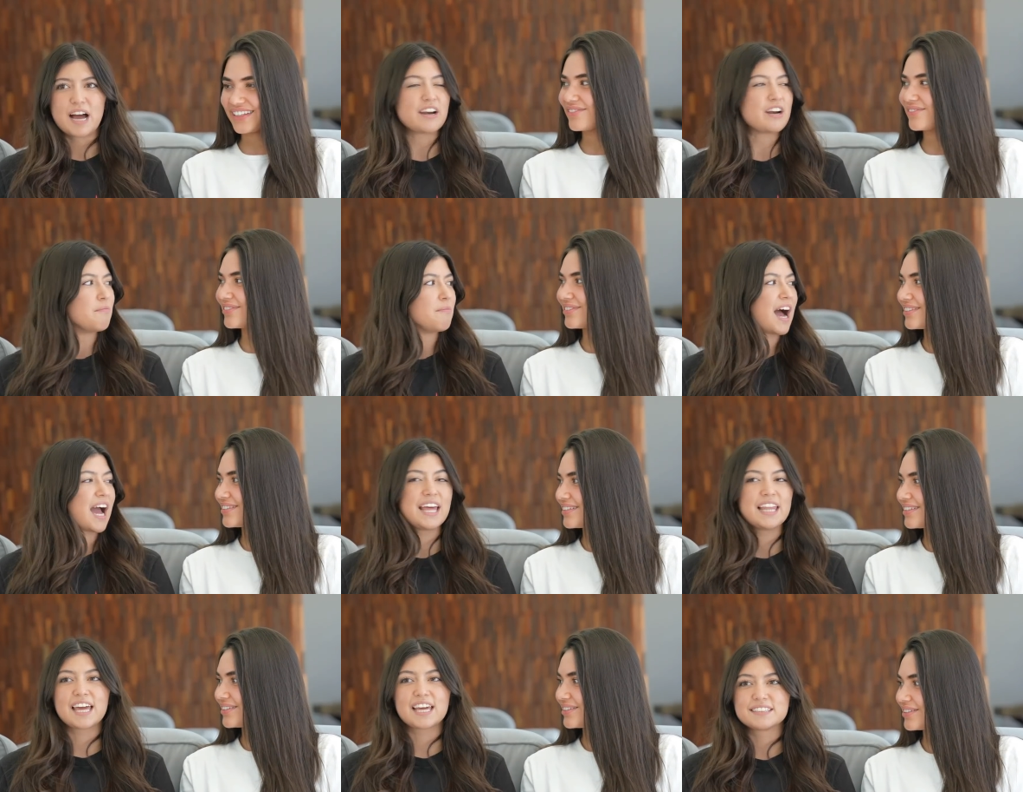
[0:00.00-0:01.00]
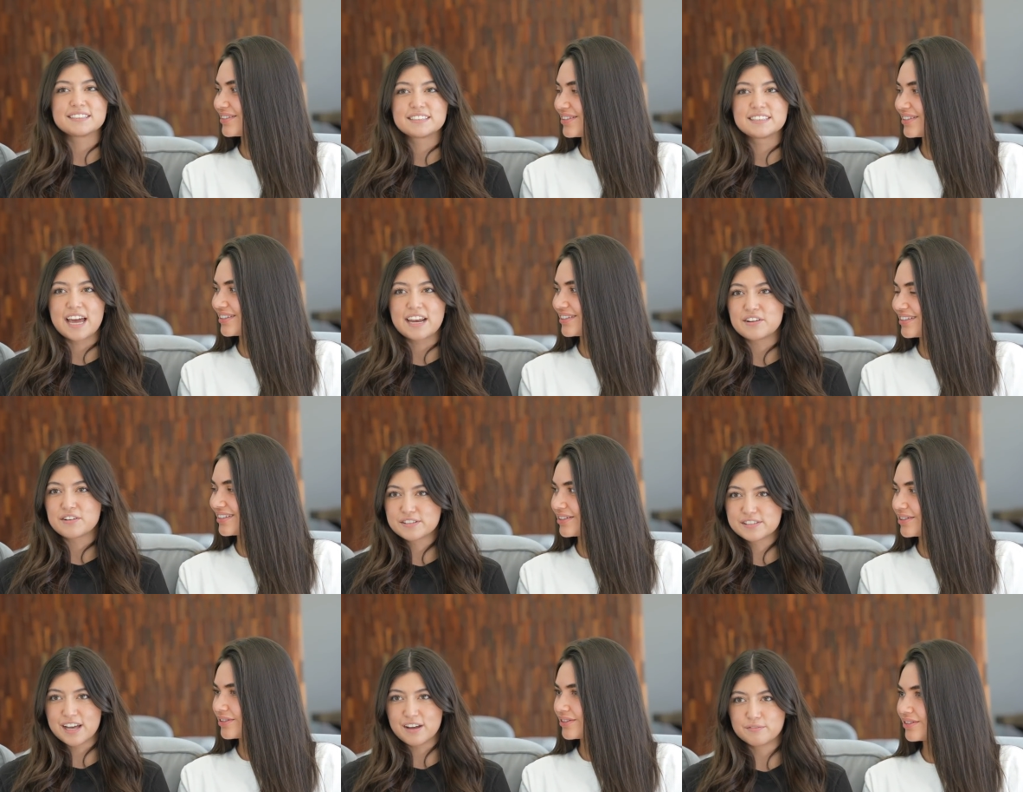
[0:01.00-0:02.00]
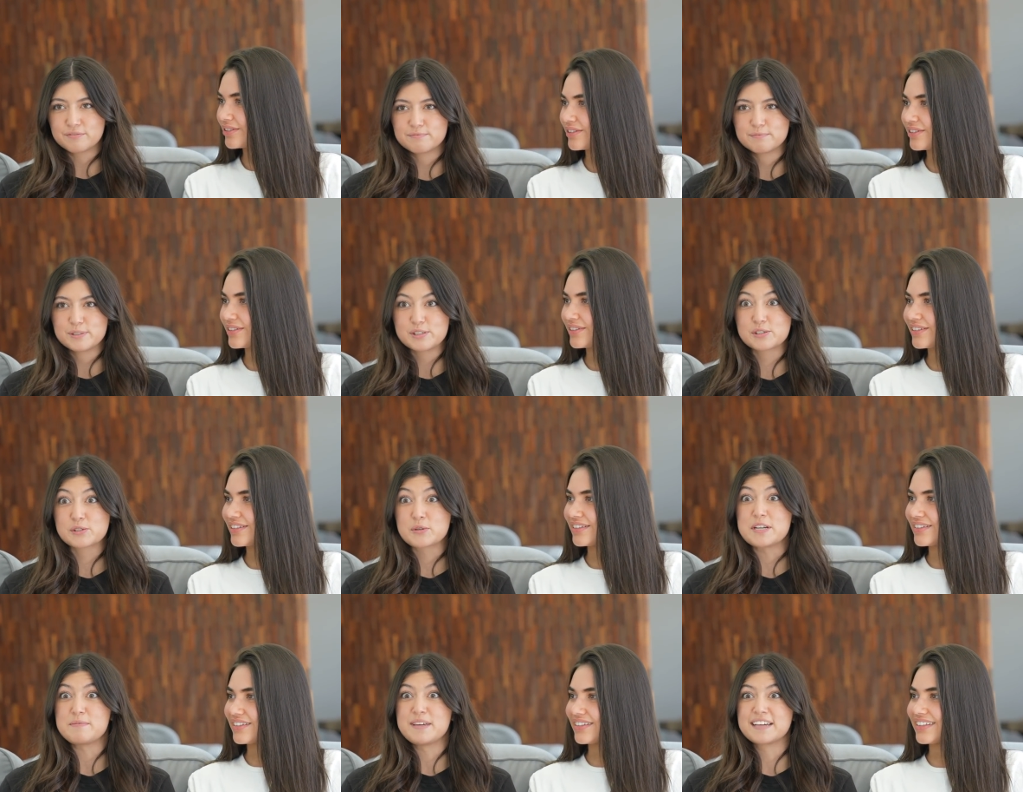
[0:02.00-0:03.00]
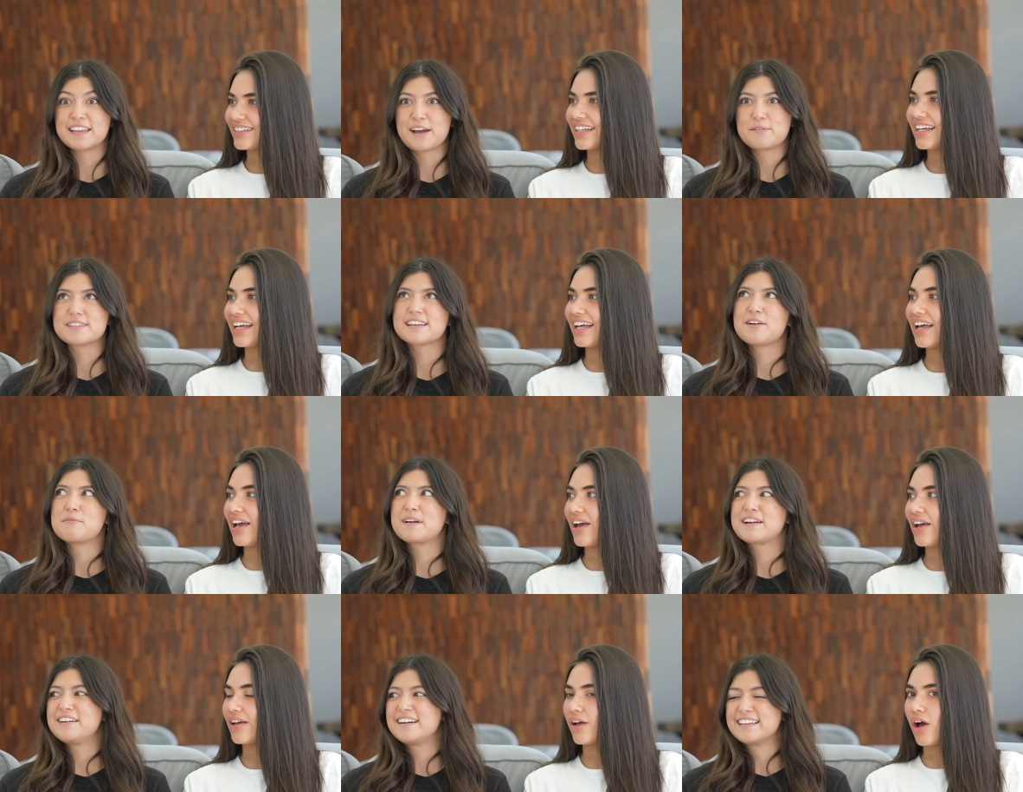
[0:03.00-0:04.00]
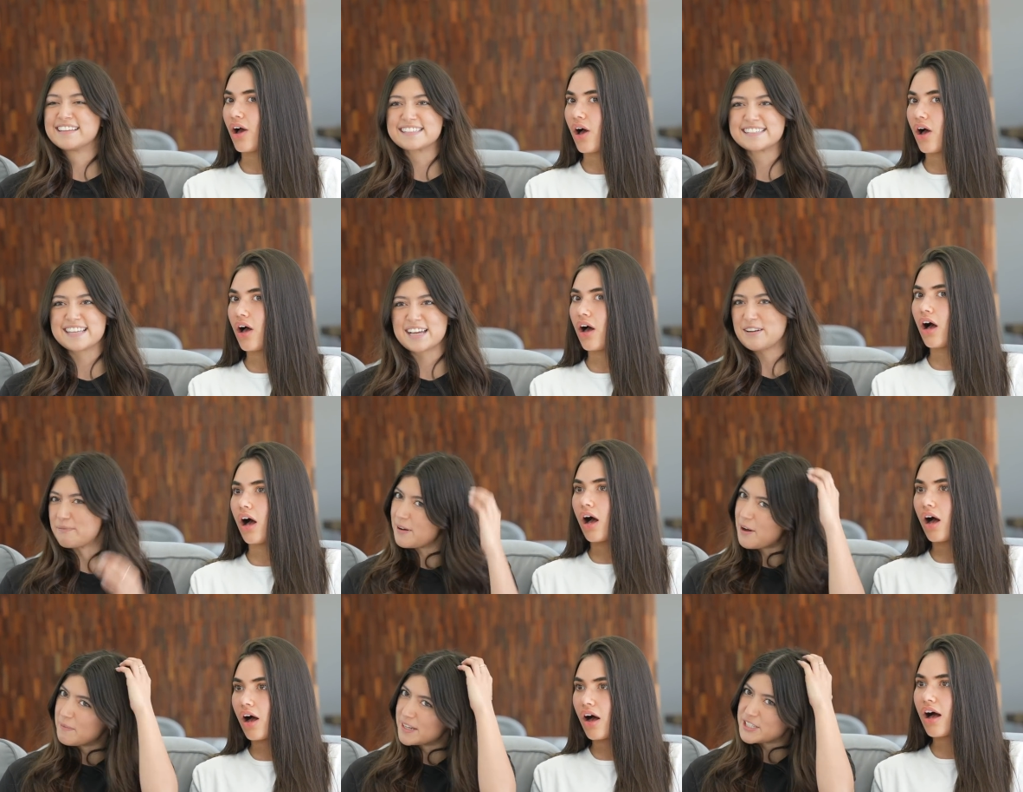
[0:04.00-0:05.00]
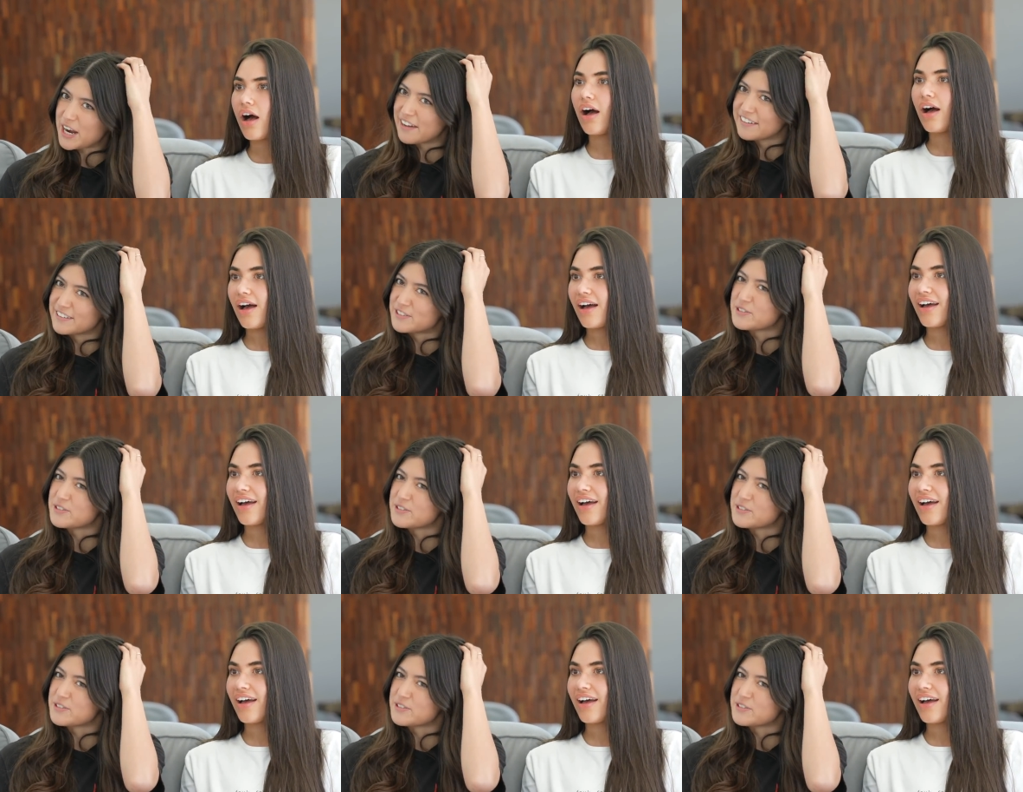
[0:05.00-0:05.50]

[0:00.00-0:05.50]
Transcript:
Speaker 1: I don't know. My like 10 year old self was screaming. Like I was like, oh my God, this is like all my childhood